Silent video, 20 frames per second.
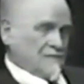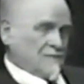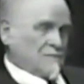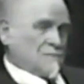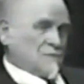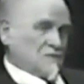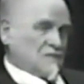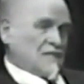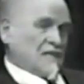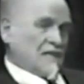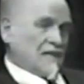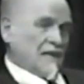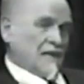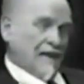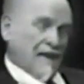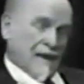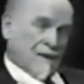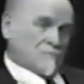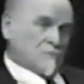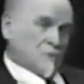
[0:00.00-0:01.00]
This means they
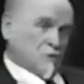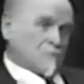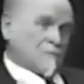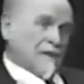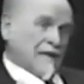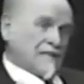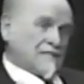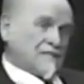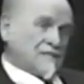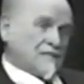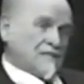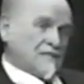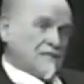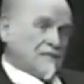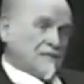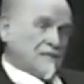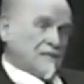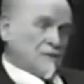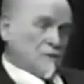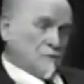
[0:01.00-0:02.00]
are abnormality
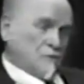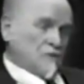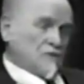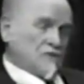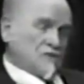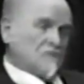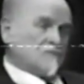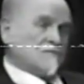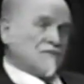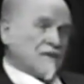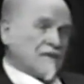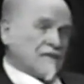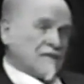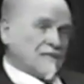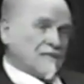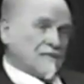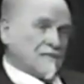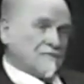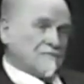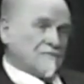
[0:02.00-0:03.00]
which is
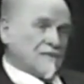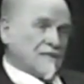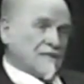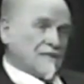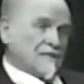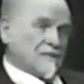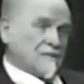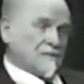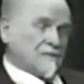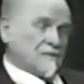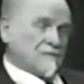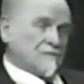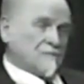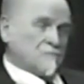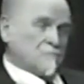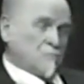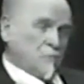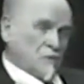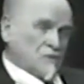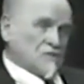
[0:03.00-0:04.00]
very,
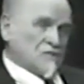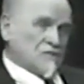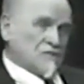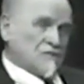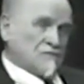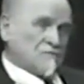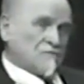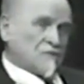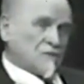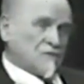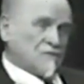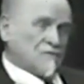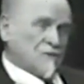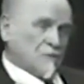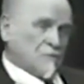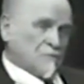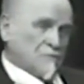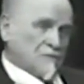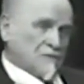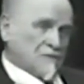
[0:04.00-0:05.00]
very positive for
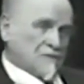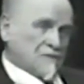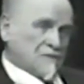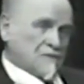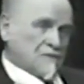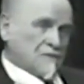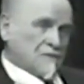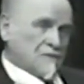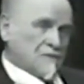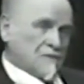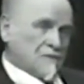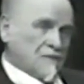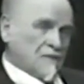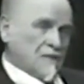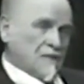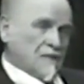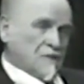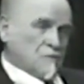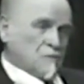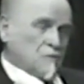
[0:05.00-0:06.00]
development.
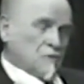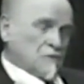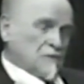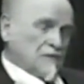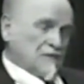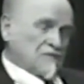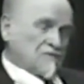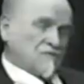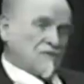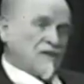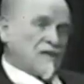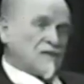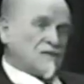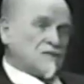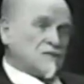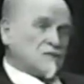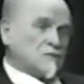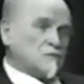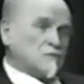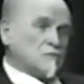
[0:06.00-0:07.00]
You know that
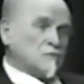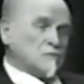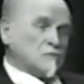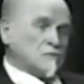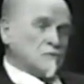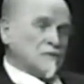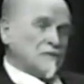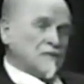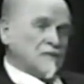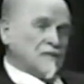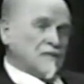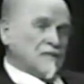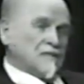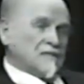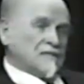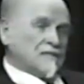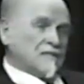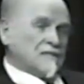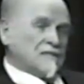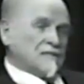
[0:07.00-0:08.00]
French school,
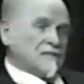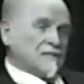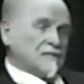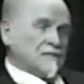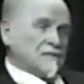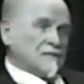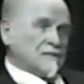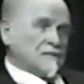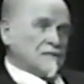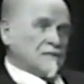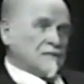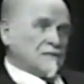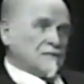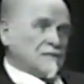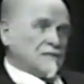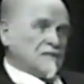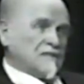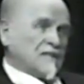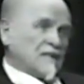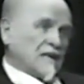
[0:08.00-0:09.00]

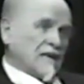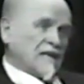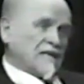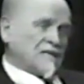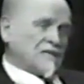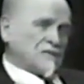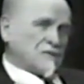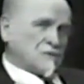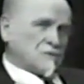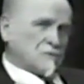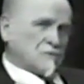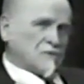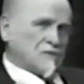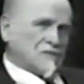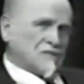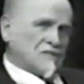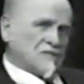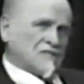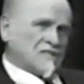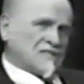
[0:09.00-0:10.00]
in relation to
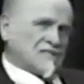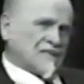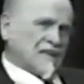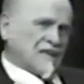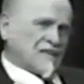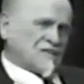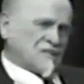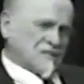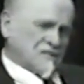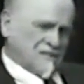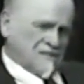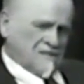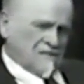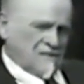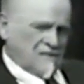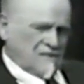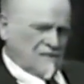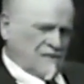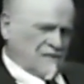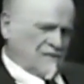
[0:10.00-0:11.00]
this discussion,
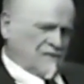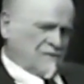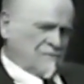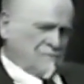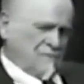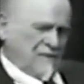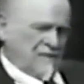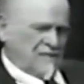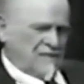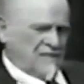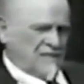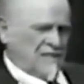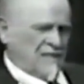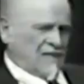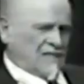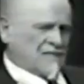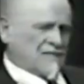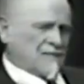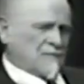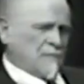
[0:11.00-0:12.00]
many
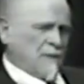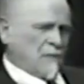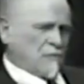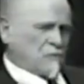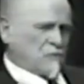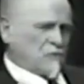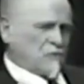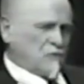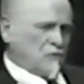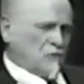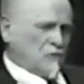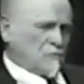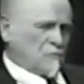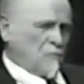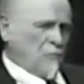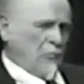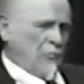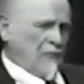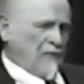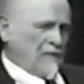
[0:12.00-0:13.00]
discussion about
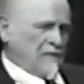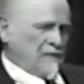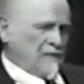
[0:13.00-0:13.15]
norm,